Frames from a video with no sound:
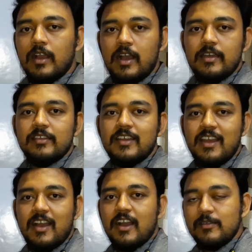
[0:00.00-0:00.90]
Hi,
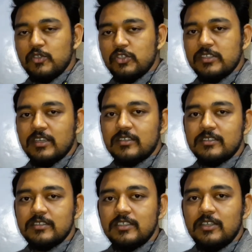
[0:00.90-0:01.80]
I am Jyoti sir.
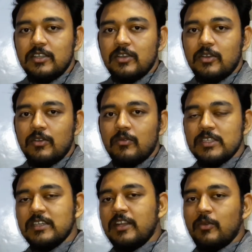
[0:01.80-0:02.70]

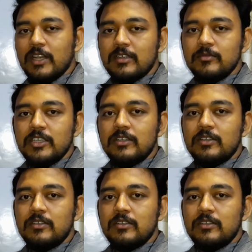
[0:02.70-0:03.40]
Once again welcome